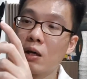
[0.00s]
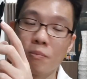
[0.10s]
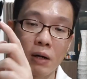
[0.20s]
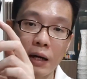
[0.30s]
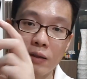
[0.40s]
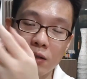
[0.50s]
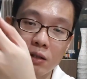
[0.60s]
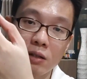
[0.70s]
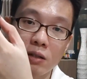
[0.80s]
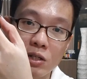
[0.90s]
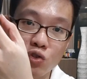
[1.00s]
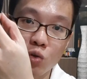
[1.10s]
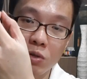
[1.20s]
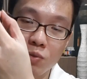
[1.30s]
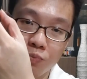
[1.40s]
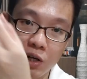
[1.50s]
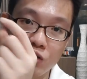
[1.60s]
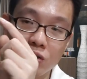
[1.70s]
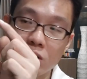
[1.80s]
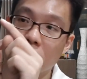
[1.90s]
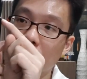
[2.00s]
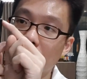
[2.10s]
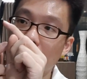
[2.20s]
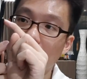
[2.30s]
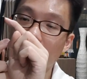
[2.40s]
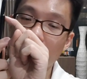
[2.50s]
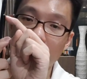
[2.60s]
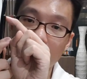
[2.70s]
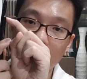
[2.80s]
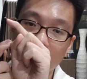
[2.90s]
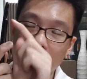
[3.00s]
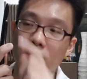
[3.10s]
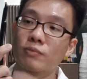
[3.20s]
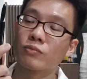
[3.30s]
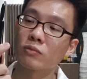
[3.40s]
but I think there's too much pressure here.